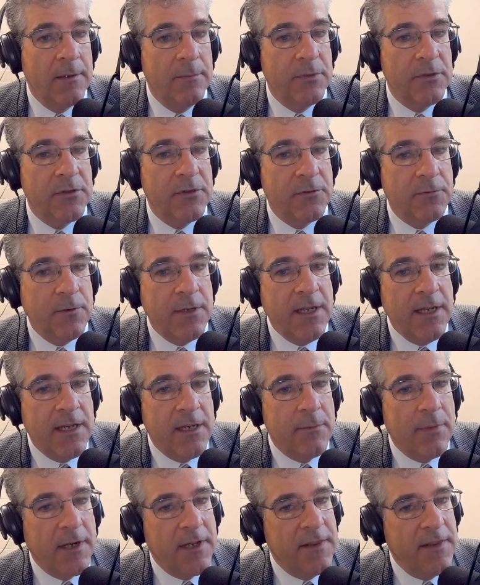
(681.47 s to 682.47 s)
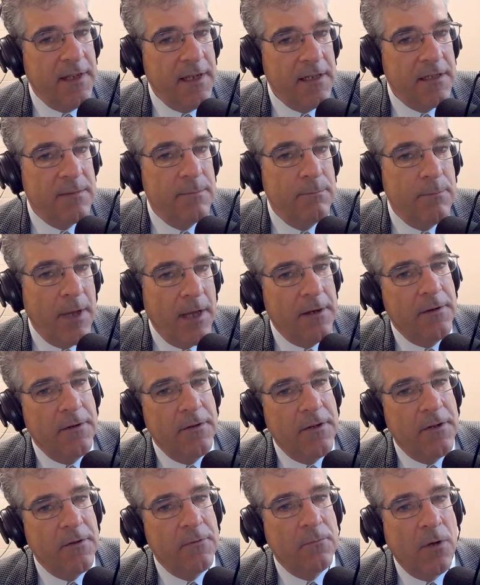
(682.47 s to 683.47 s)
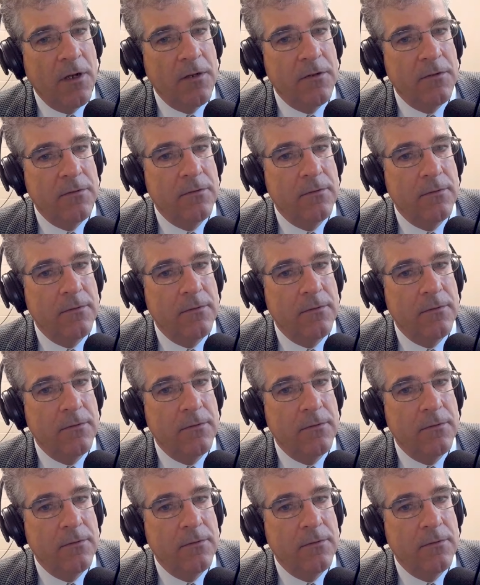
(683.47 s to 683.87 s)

between, but I think it's better than what